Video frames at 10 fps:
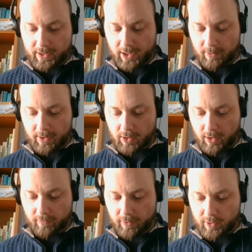Settlement
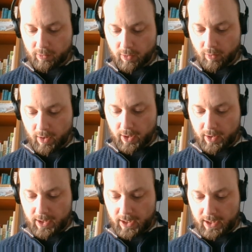conference
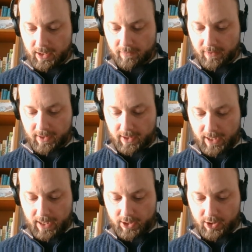required in a defended
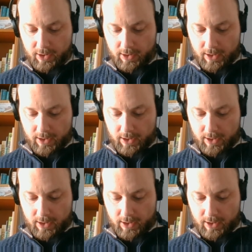action.